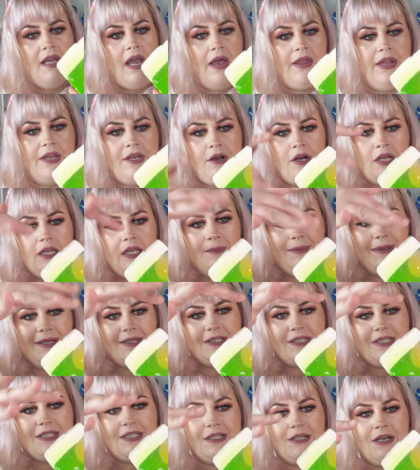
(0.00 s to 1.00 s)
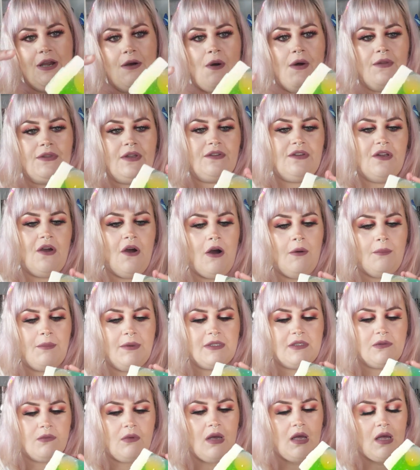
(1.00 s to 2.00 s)
and you've got a little bit of snow on the top
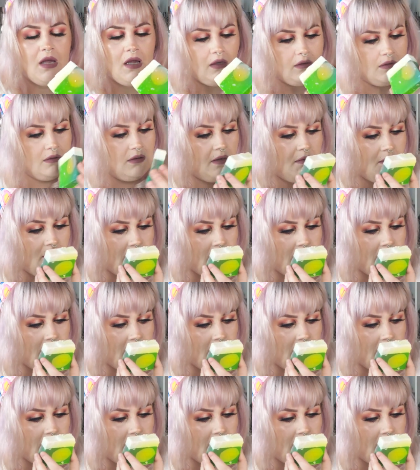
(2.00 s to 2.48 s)
as well.